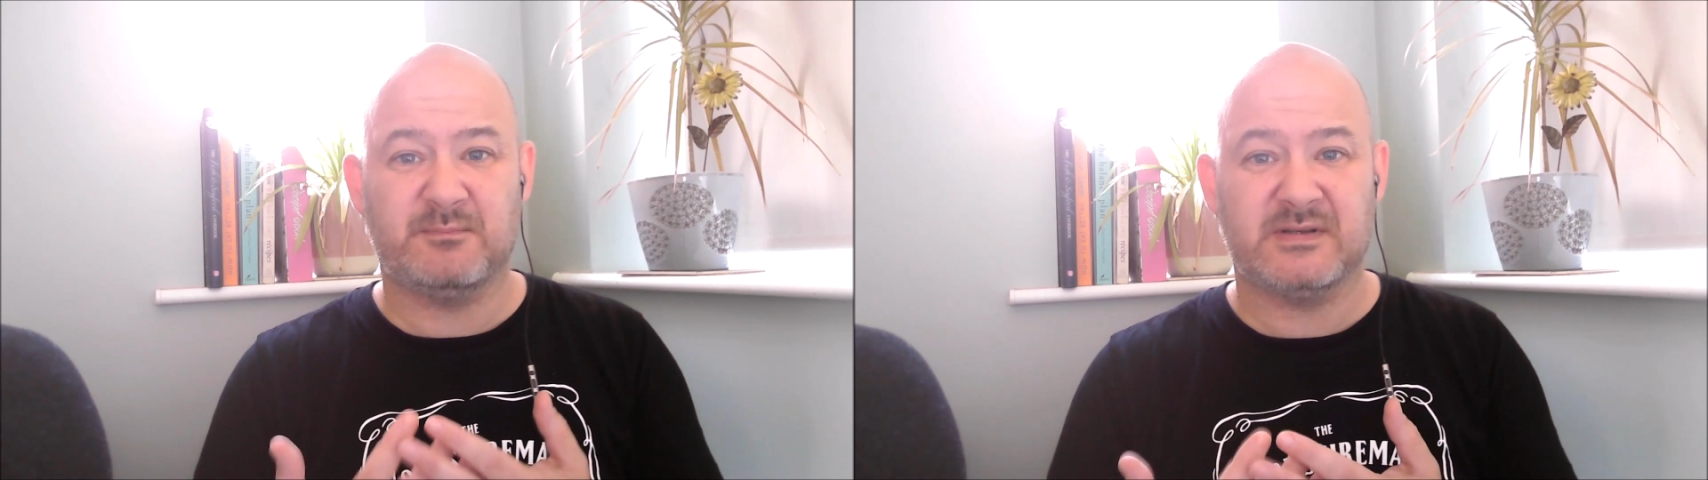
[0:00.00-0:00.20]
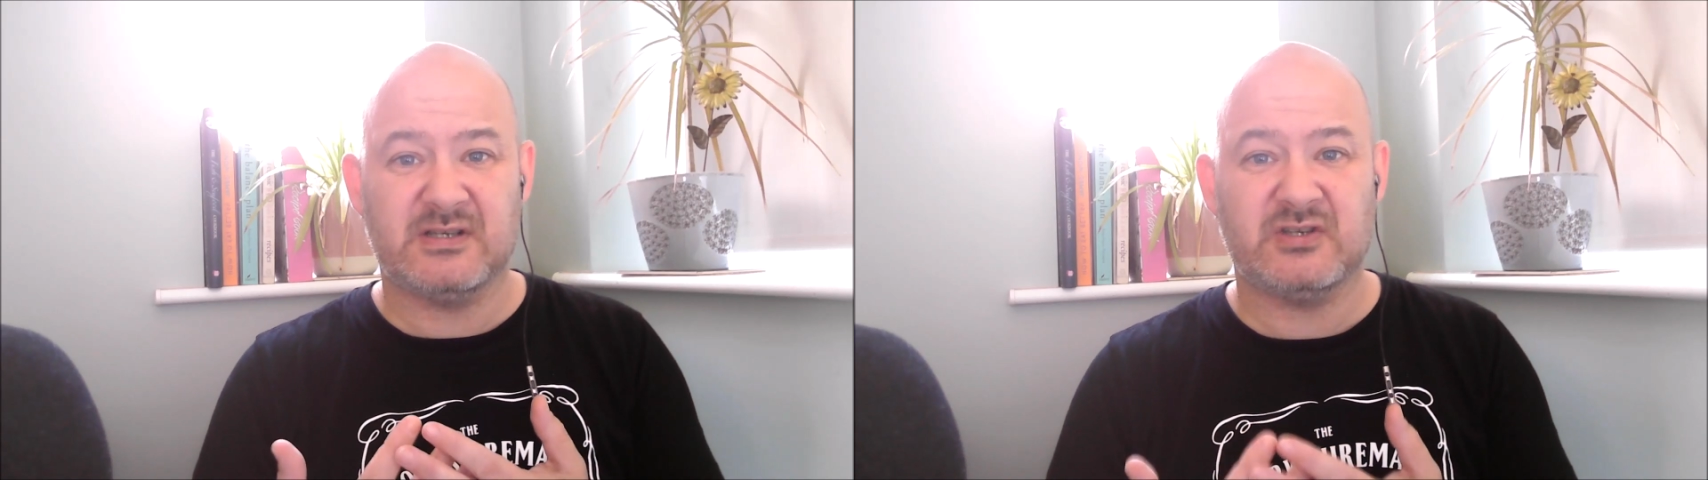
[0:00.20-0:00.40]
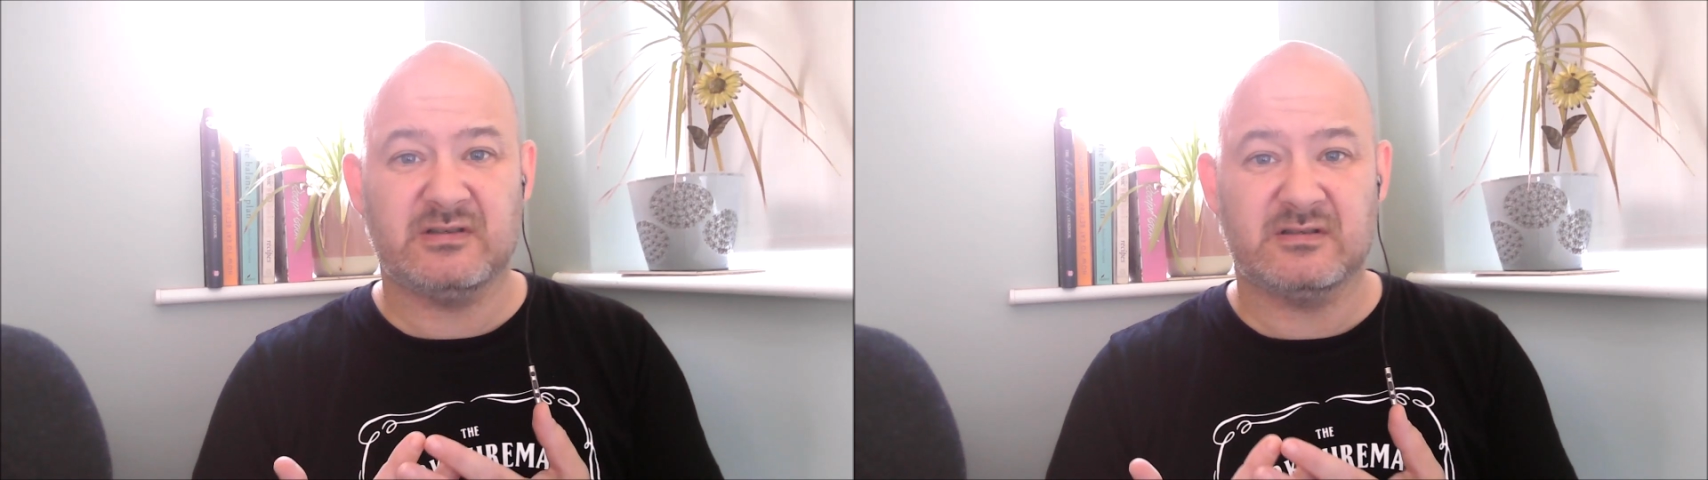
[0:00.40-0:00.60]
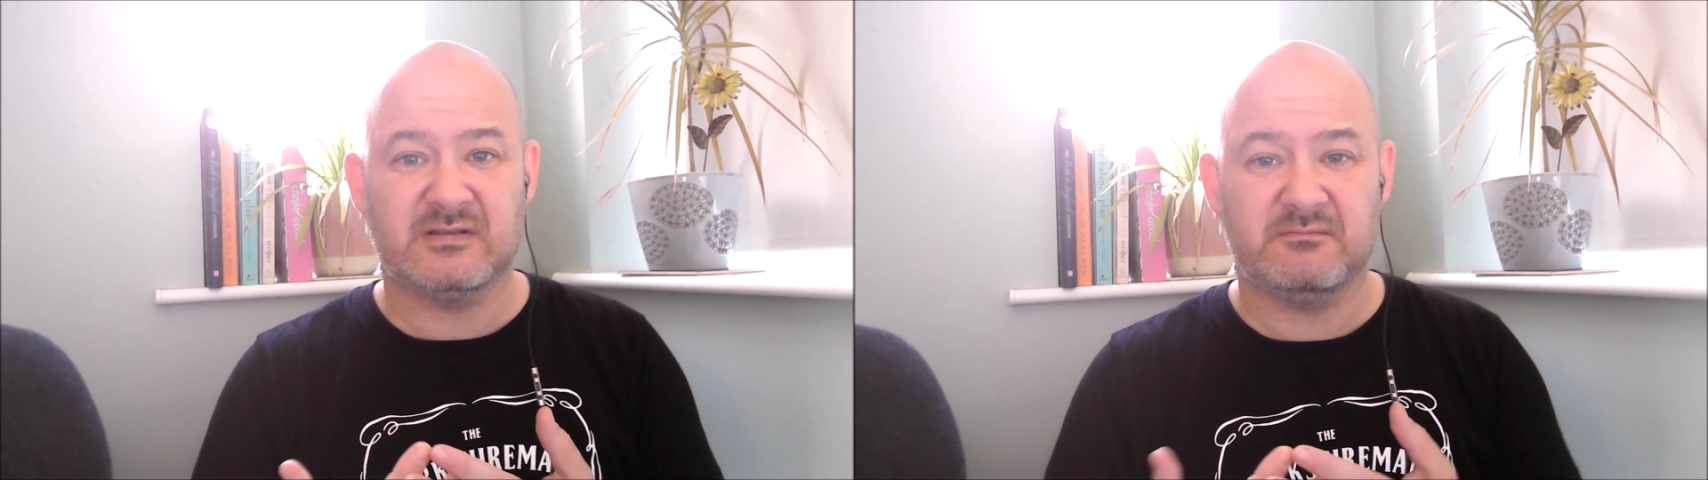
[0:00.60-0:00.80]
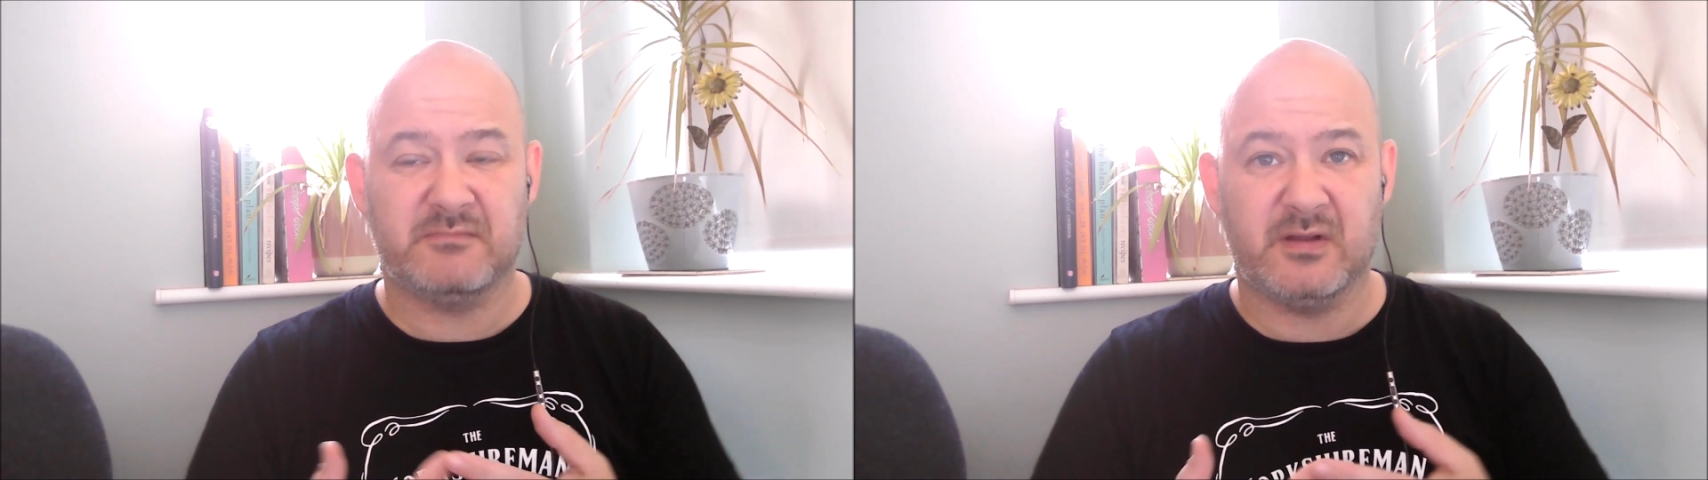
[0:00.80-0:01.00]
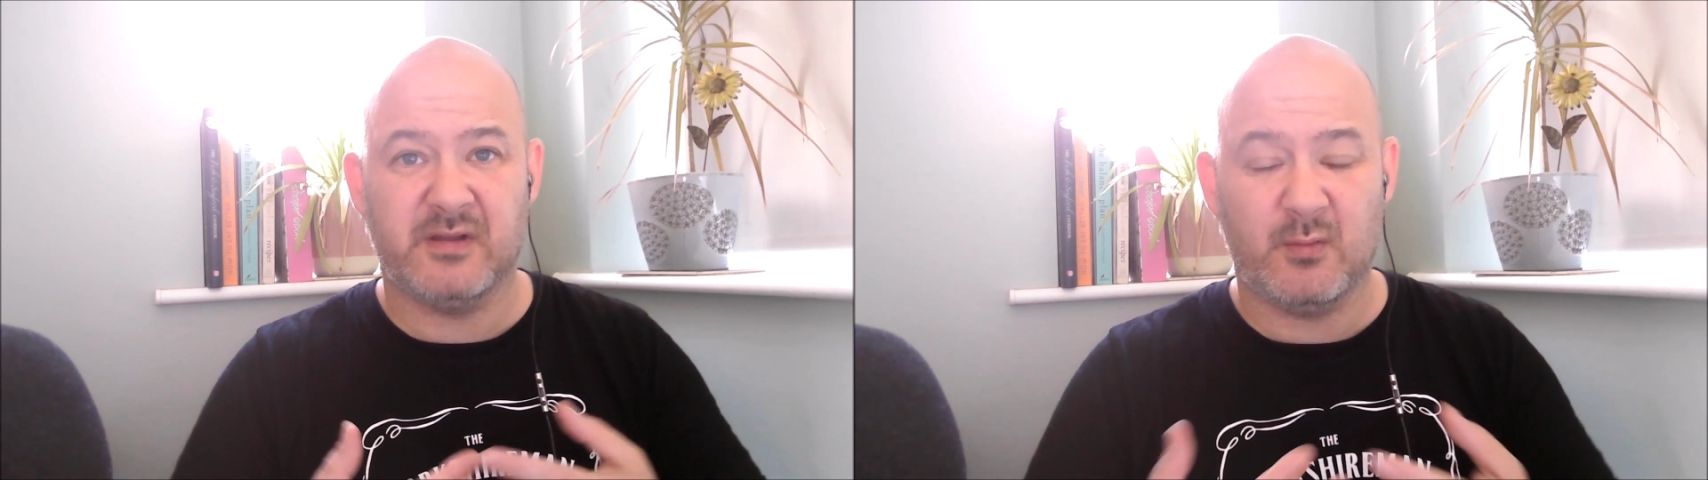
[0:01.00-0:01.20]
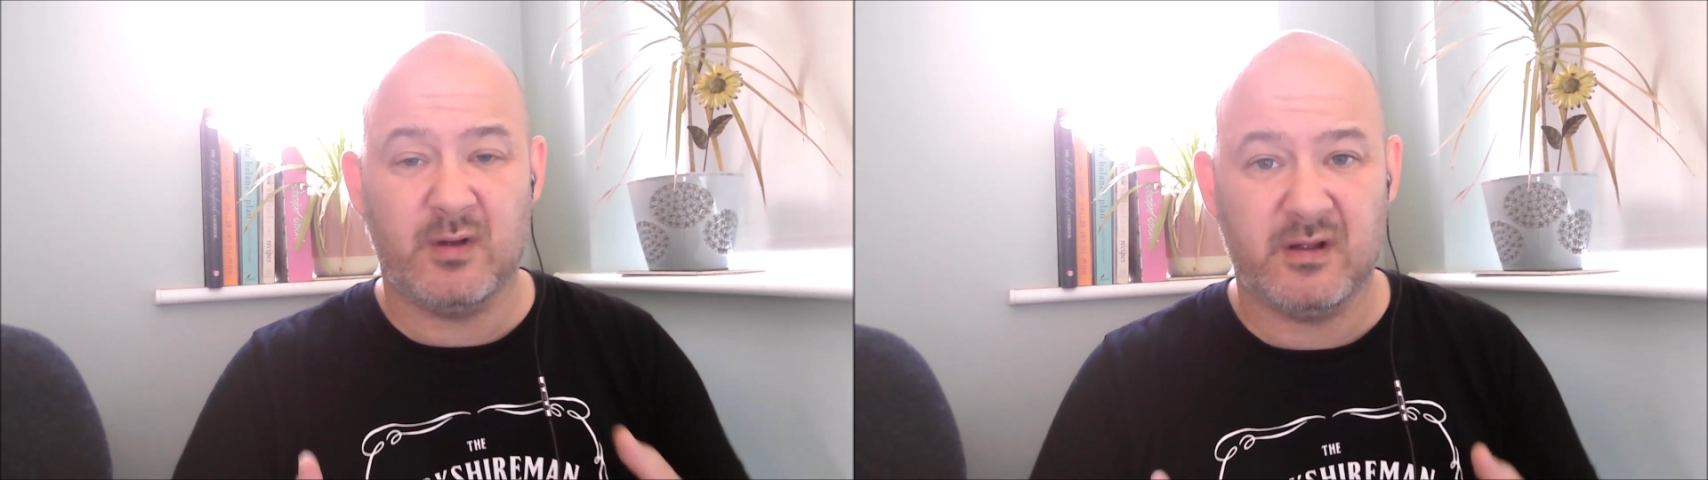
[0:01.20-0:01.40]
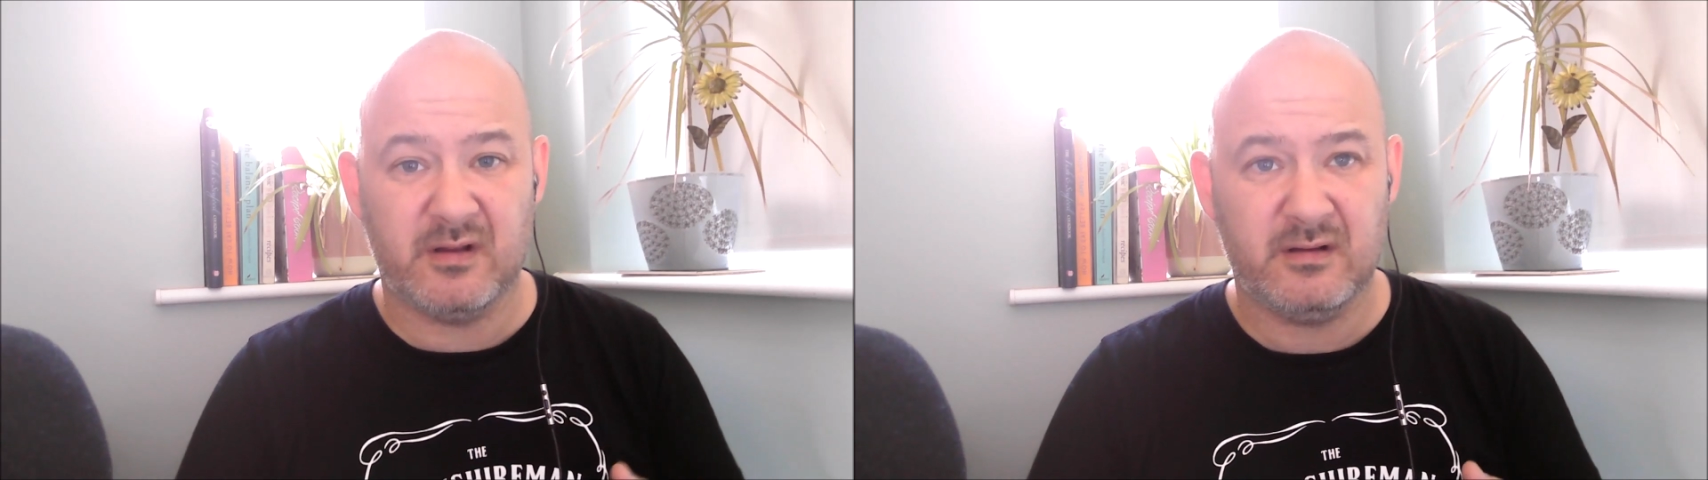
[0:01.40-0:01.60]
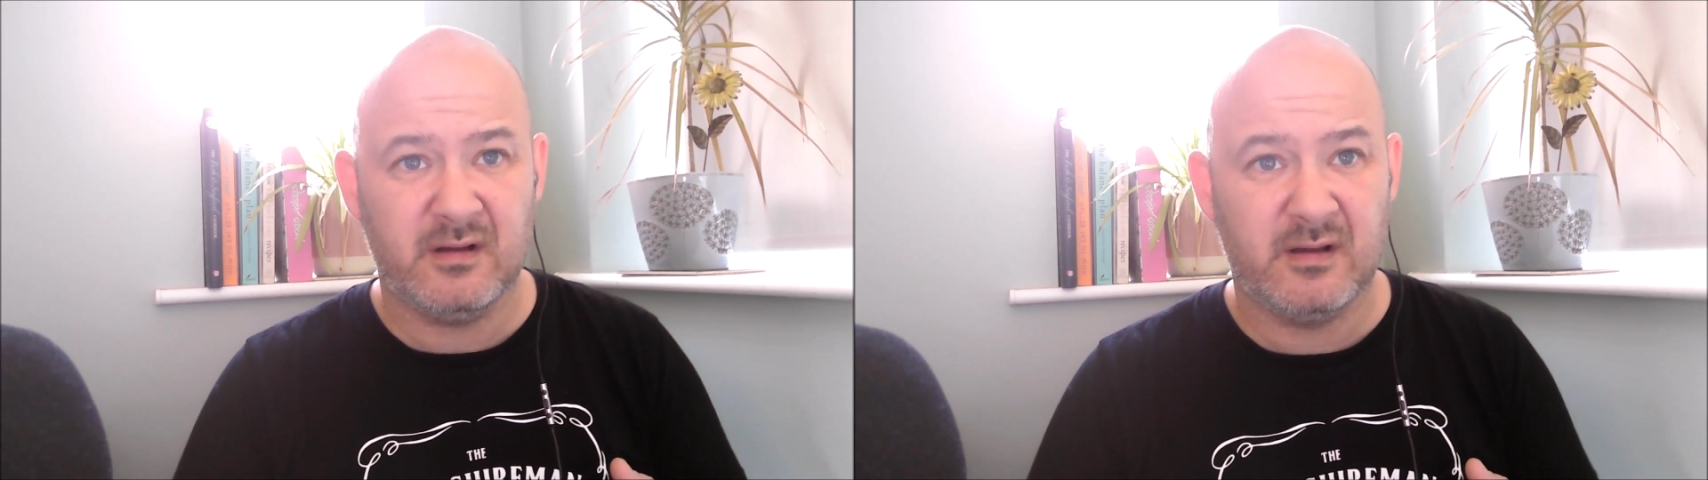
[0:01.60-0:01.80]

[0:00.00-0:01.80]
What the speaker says: positions that they were